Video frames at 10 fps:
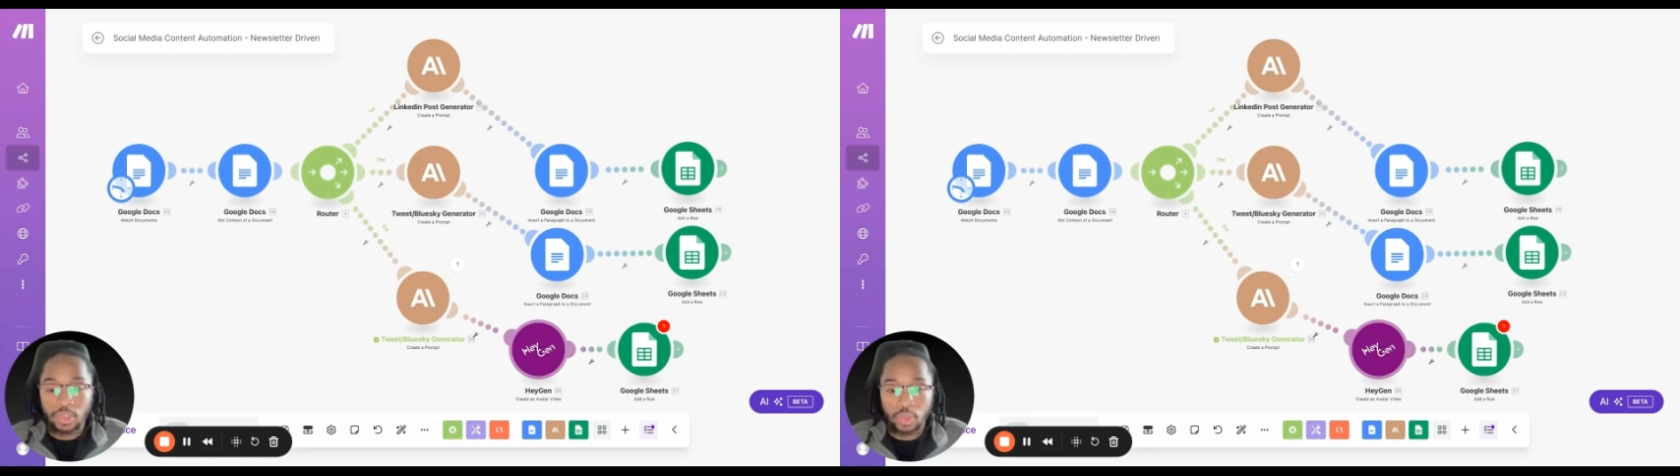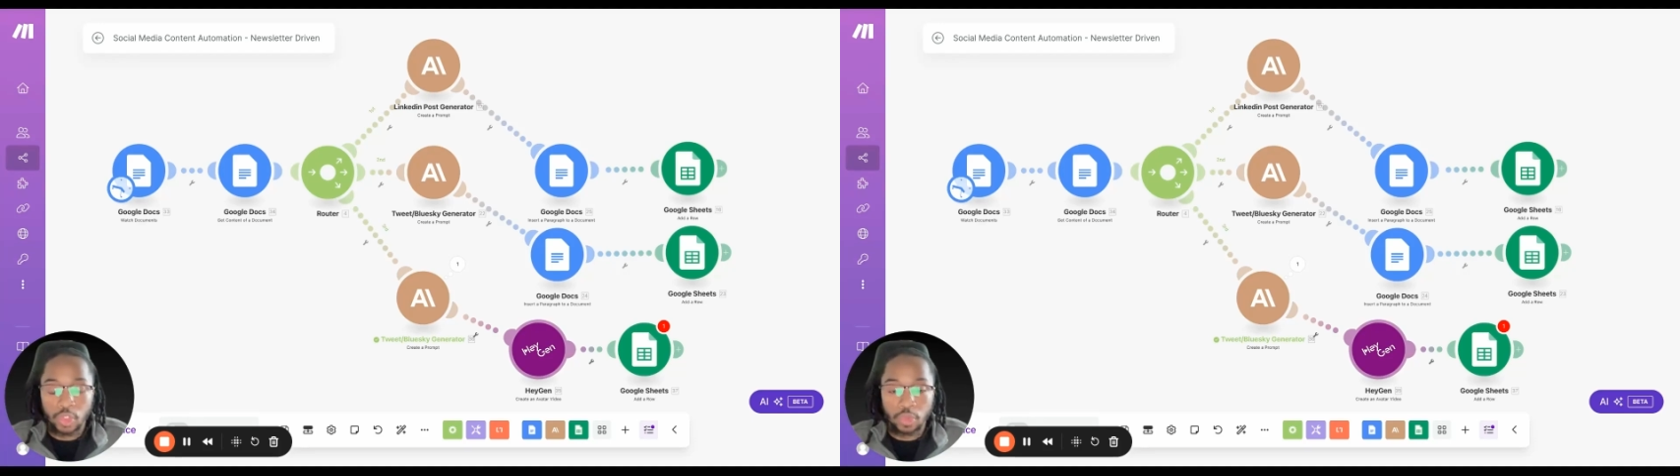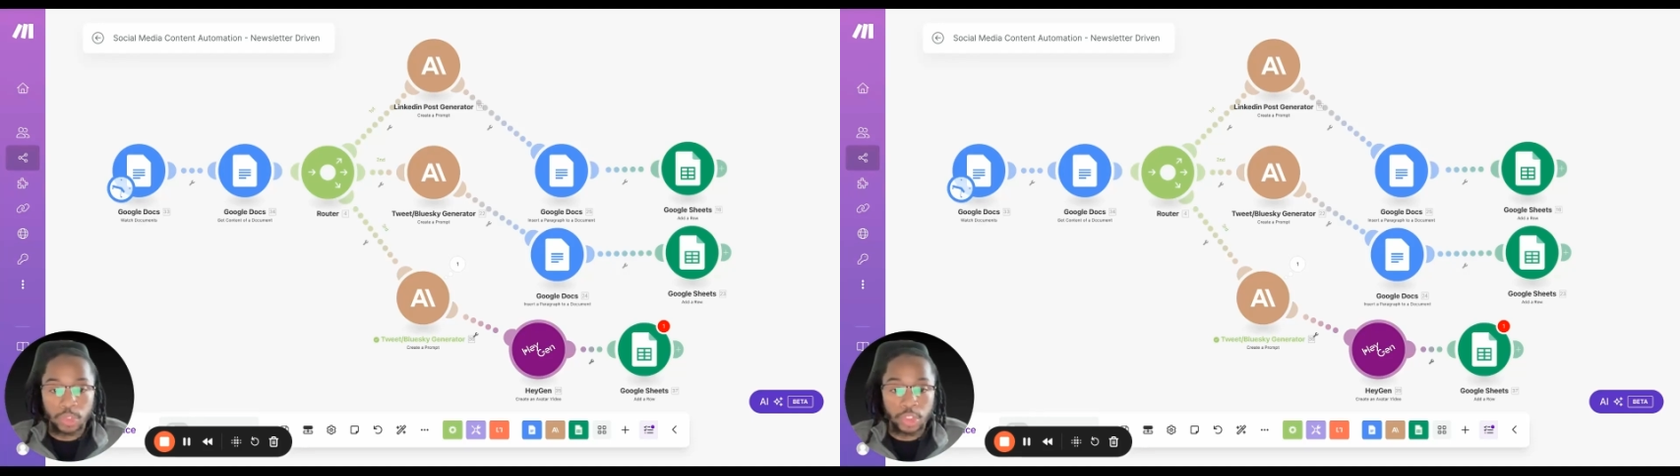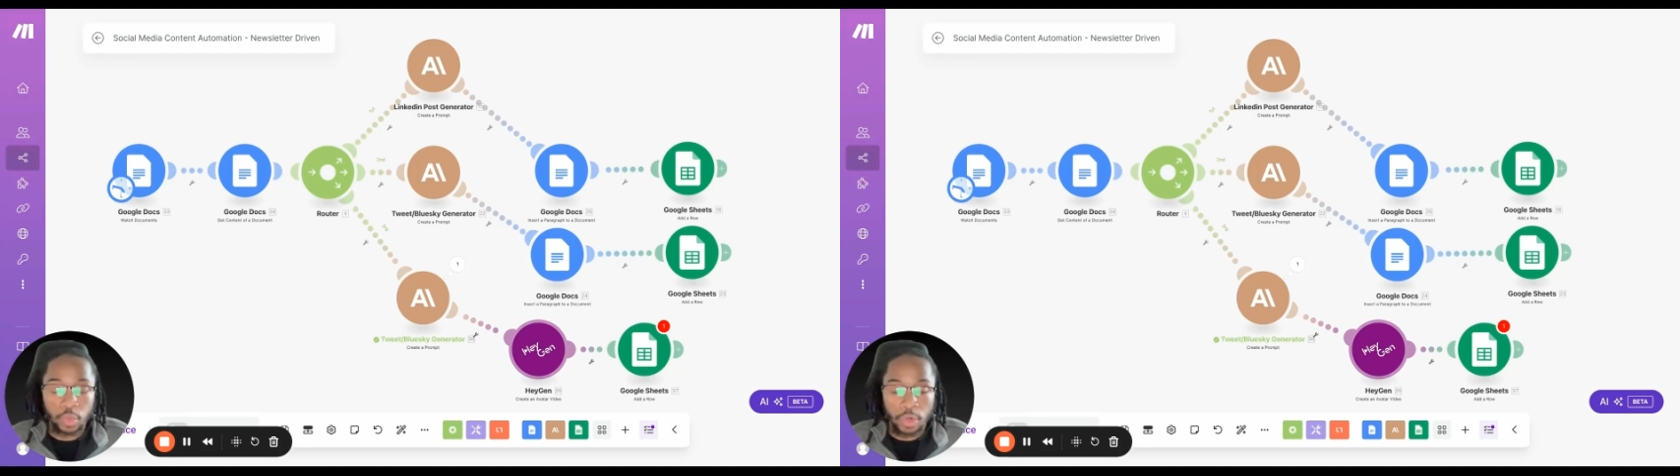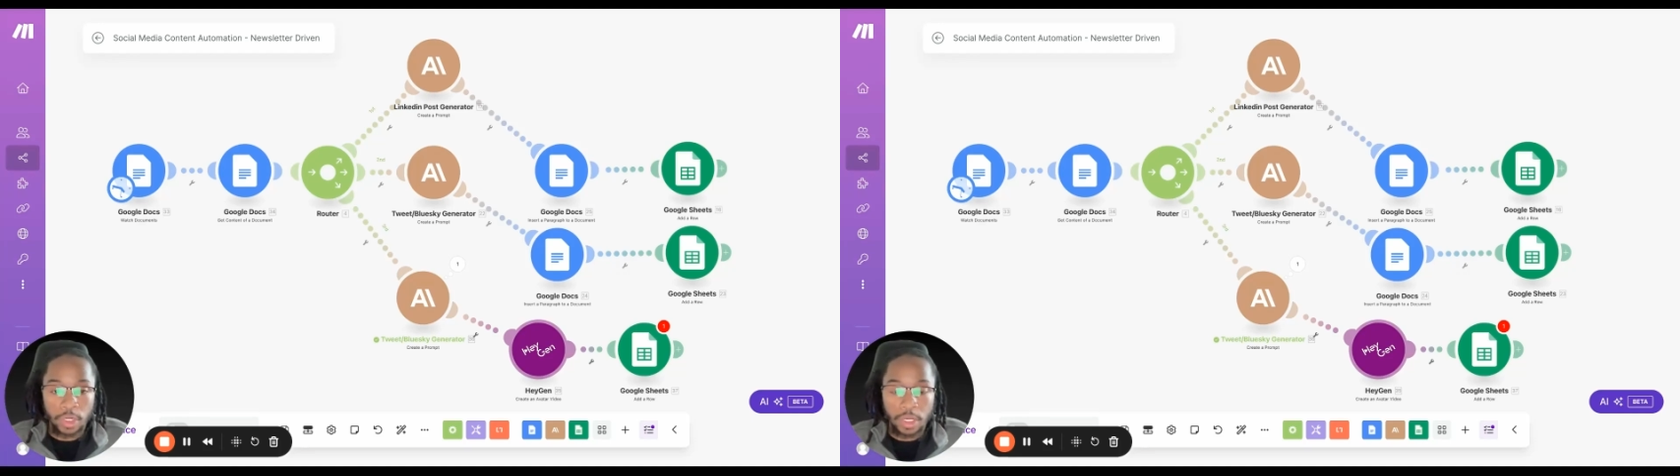YouTube
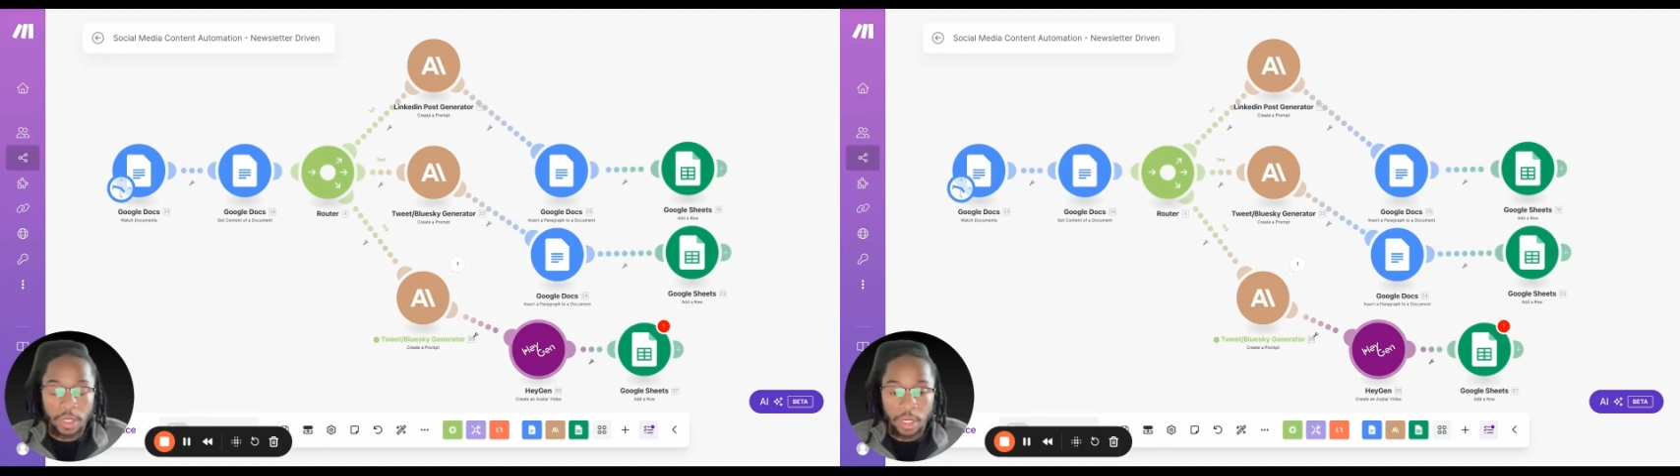Short,